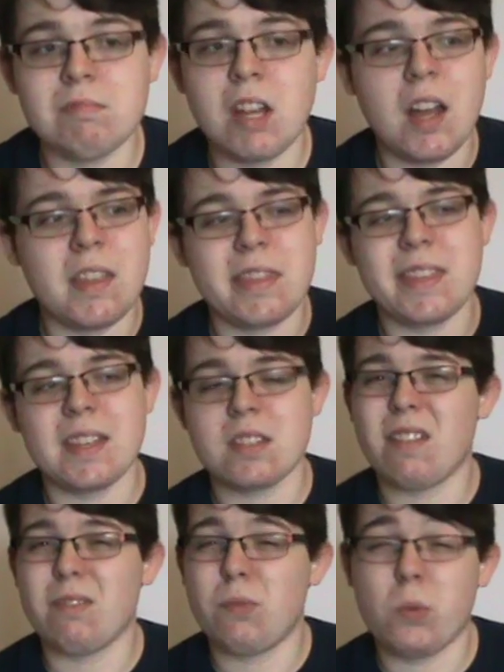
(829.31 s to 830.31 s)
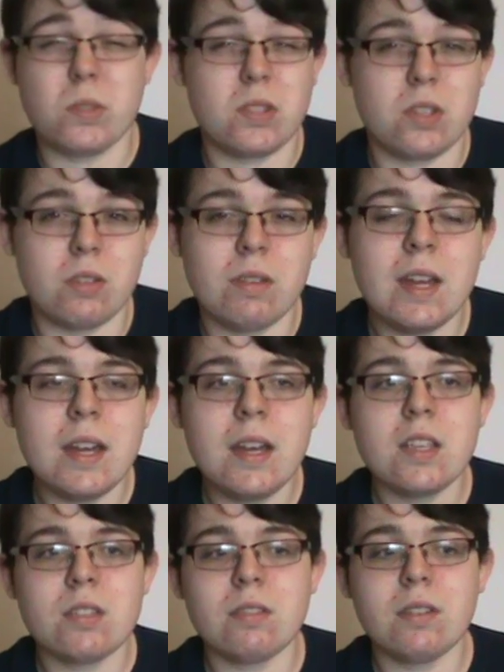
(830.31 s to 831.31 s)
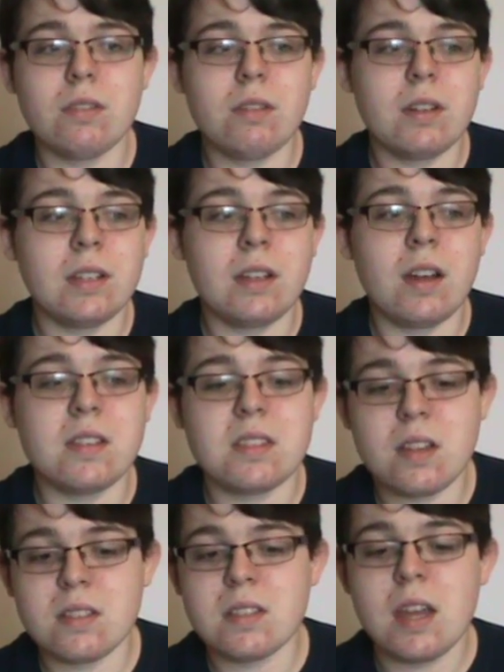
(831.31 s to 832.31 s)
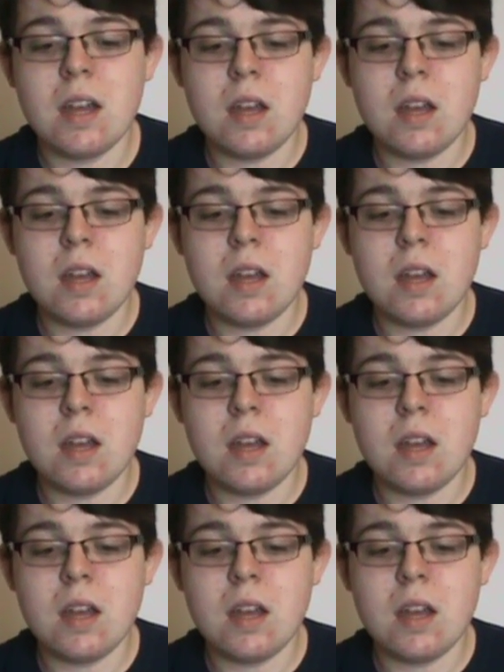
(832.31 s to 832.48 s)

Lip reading: I think it's 142. So I decided,